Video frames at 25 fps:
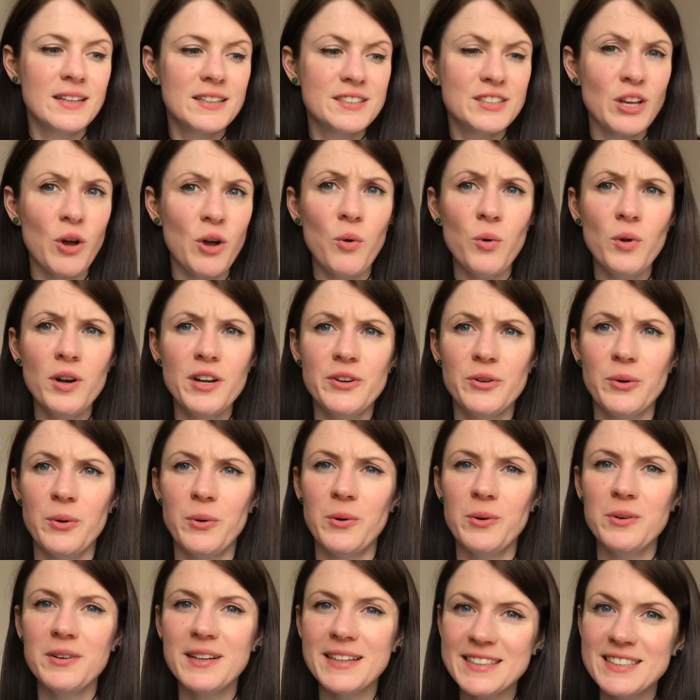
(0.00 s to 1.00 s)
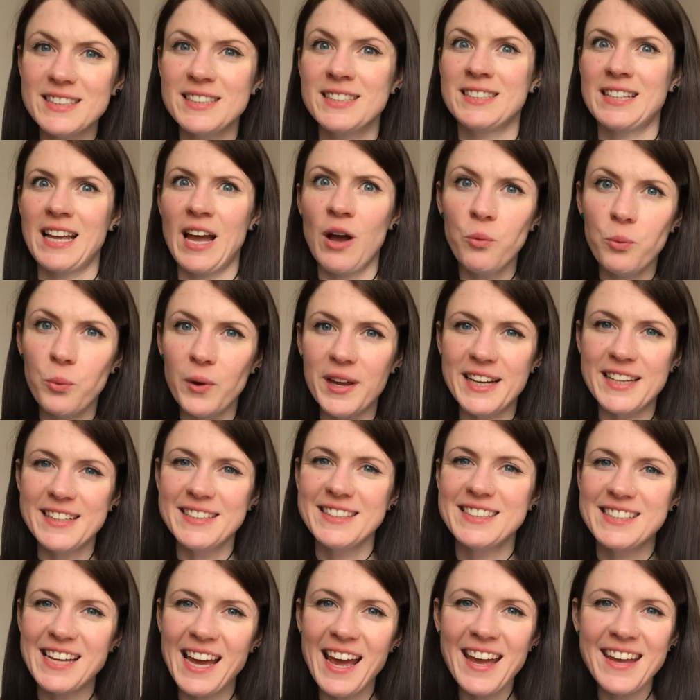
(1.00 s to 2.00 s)
So all in all, it's a
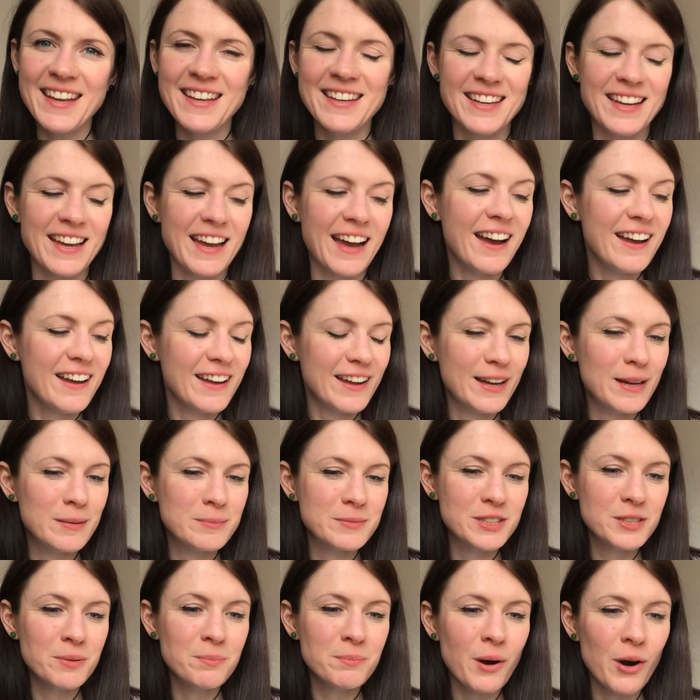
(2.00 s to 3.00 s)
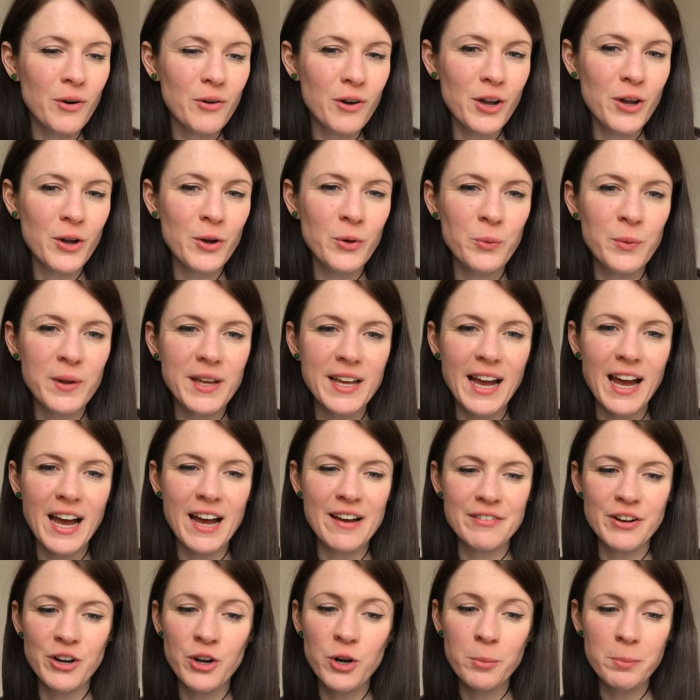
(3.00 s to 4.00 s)
winning day. Tomorrow we
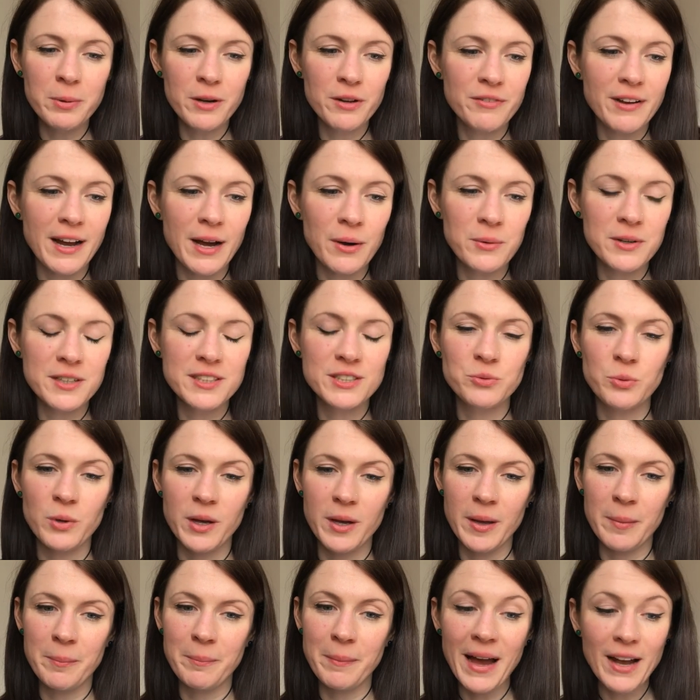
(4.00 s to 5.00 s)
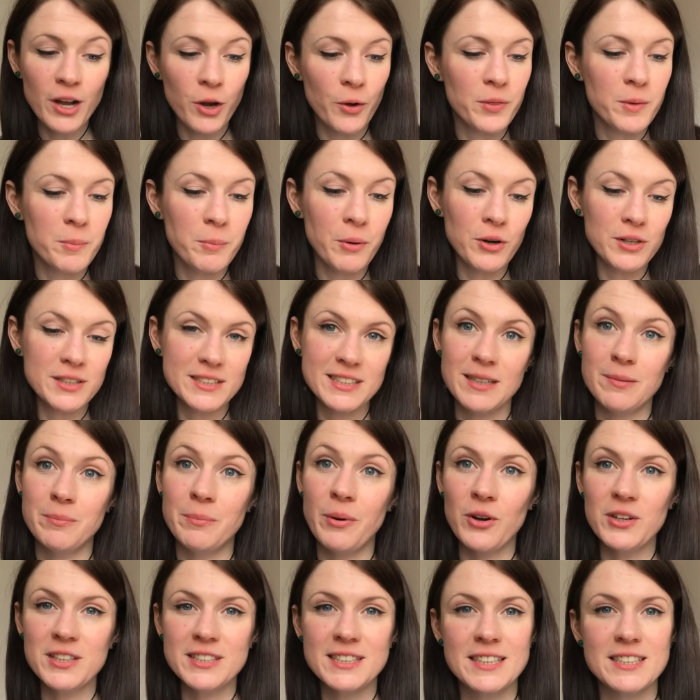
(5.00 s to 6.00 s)
have a couple of hours, we're back on the policy and
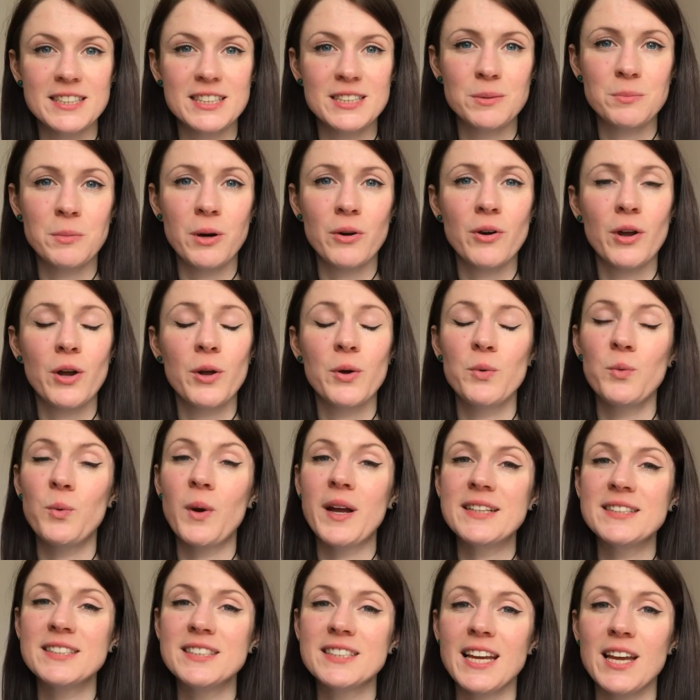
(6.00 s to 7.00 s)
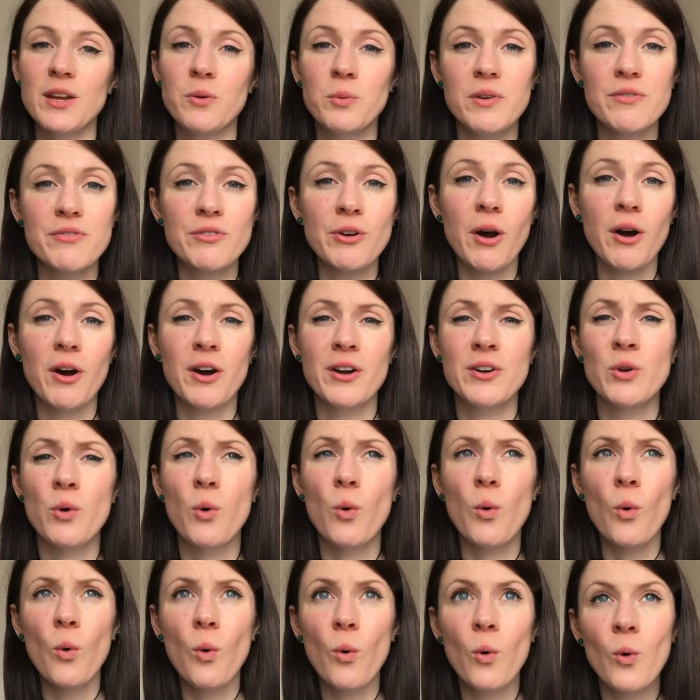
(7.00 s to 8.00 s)
politics tomorrow. Wednesday we've got an
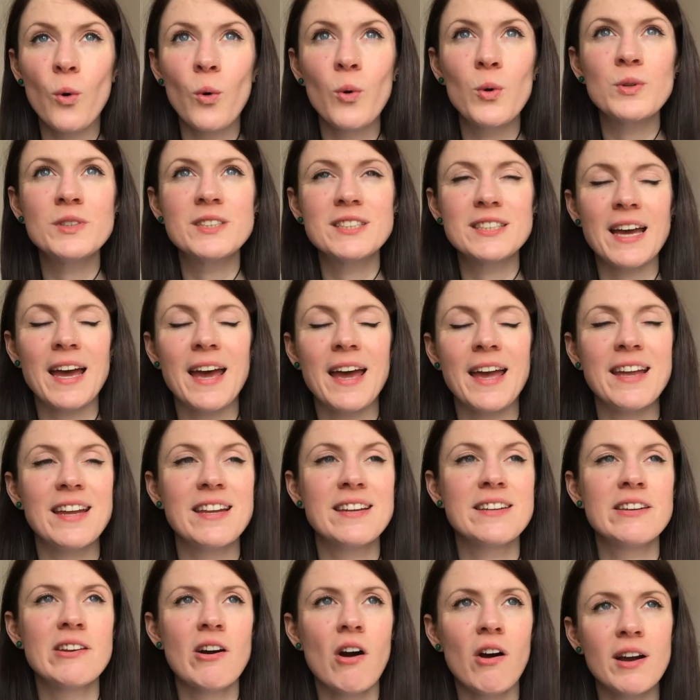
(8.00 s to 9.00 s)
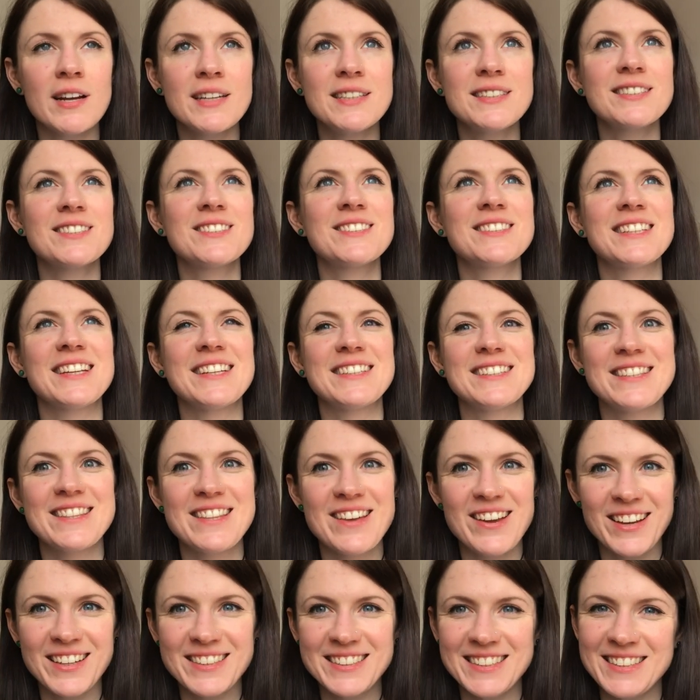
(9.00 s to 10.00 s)
all day 9 till
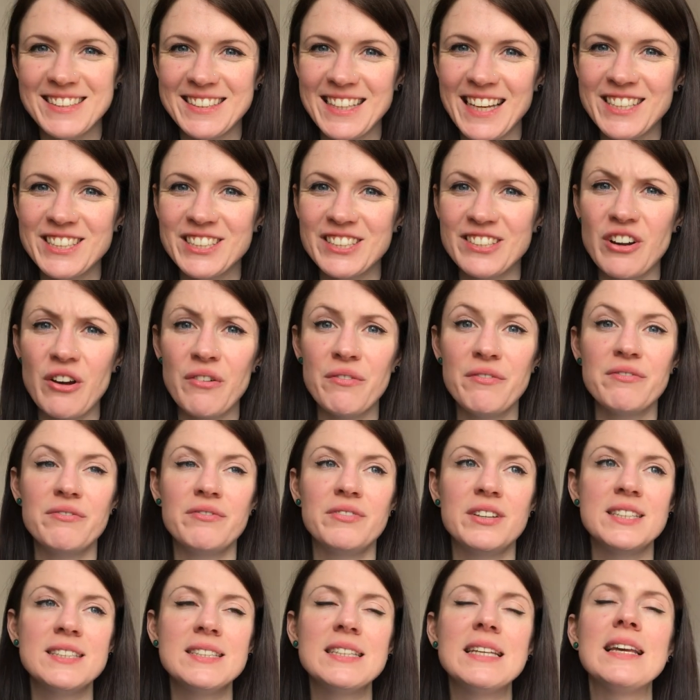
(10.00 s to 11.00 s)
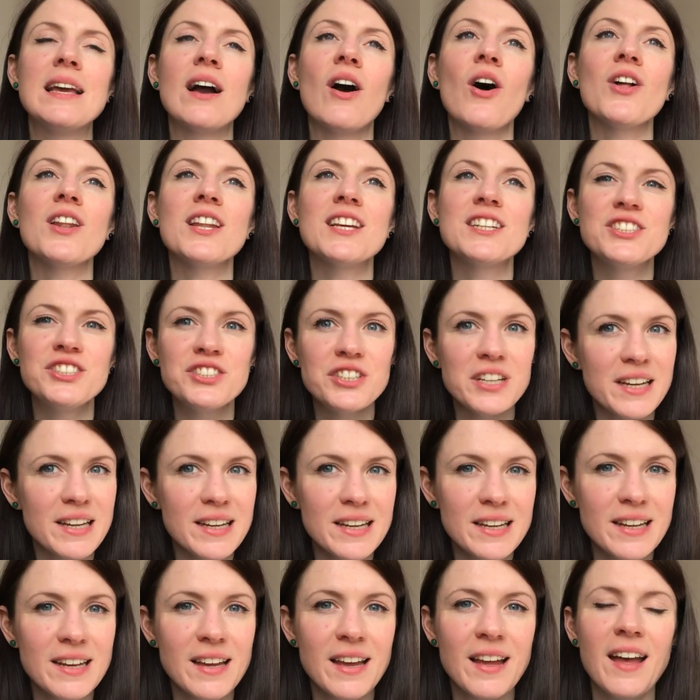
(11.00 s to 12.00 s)
6:30 session of
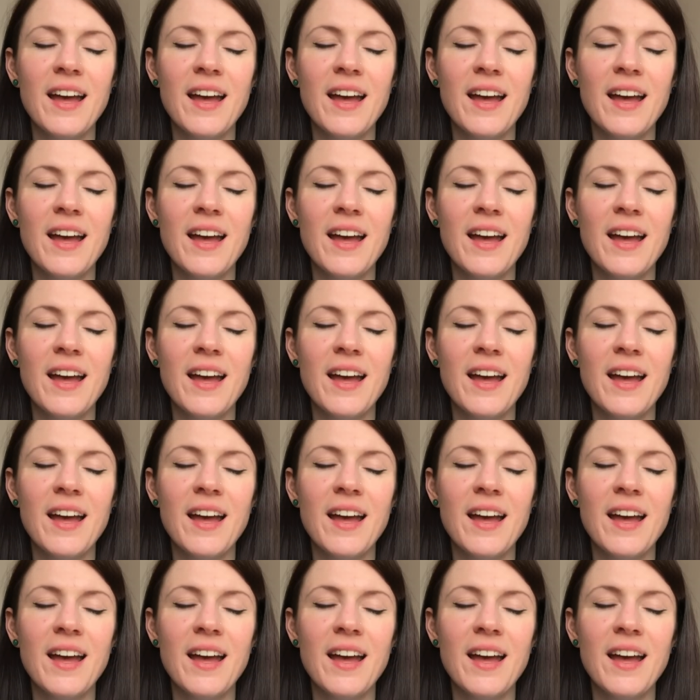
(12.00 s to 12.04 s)
physiology.